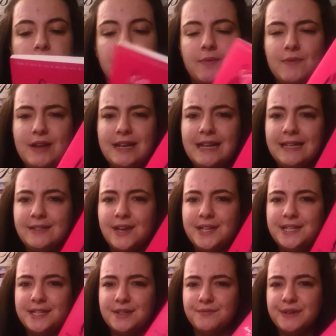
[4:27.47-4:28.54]
So I'm really
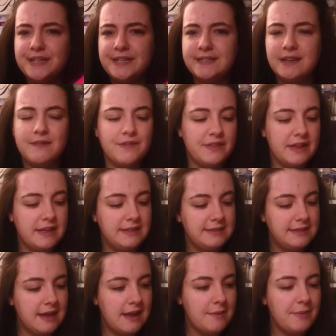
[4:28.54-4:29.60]
excited to rediscover
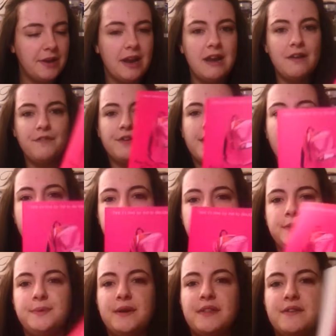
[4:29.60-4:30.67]
this, and I love the covers
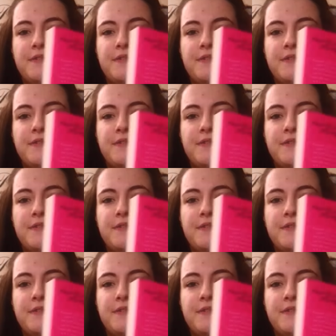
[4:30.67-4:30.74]
as well.